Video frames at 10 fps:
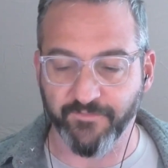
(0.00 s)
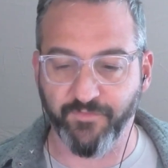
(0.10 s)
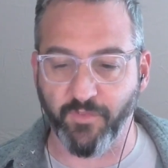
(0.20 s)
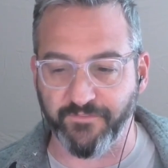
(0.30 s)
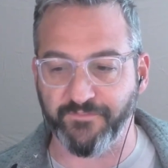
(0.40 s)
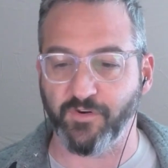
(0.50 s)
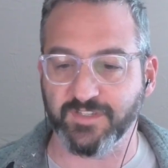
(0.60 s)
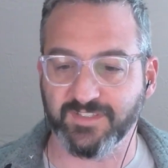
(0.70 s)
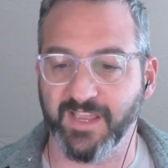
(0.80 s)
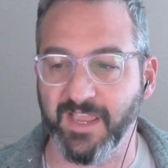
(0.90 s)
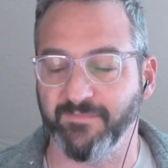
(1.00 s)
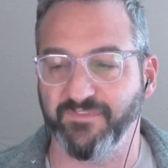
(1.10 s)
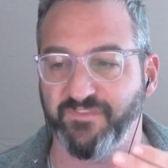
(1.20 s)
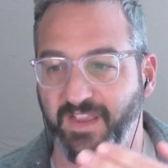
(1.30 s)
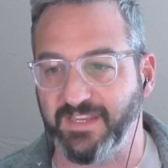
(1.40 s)
for the first time
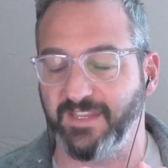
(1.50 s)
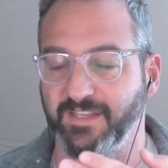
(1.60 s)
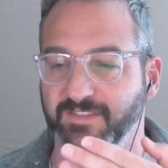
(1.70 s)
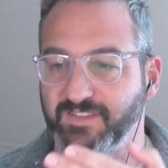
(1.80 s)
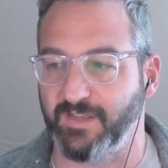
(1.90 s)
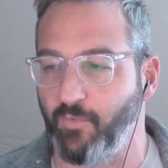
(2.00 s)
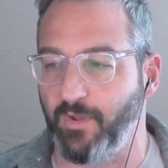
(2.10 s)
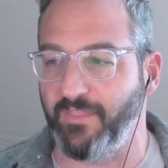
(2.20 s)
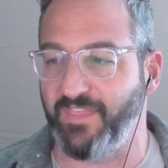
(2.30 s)
finding someone